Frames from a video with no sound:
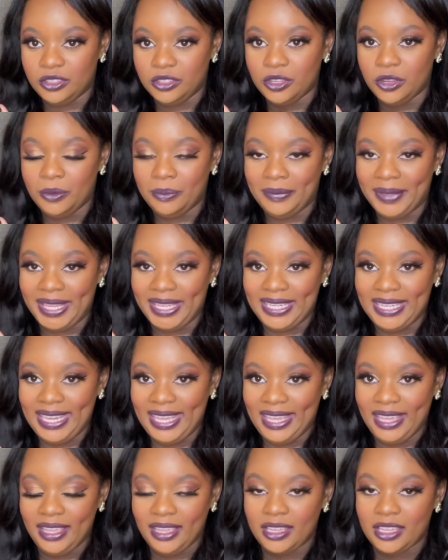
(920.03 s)
not my
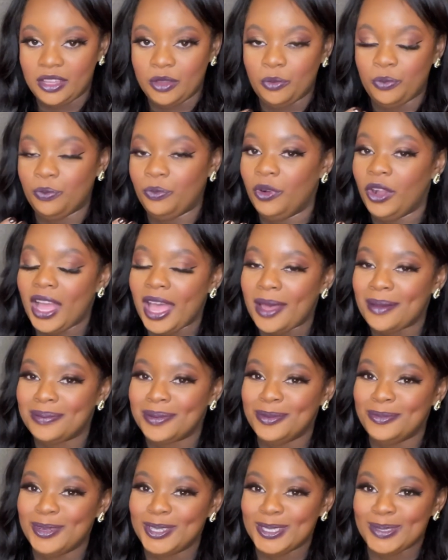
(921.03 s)
neck, what
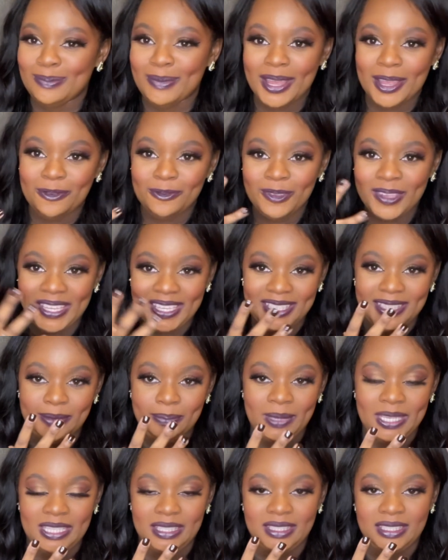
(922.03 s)
happened was my face
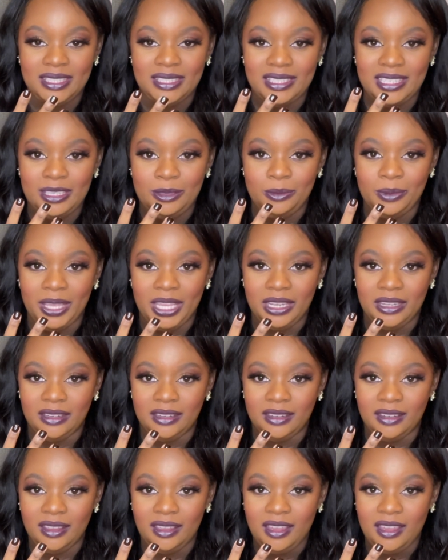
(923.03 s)
basically went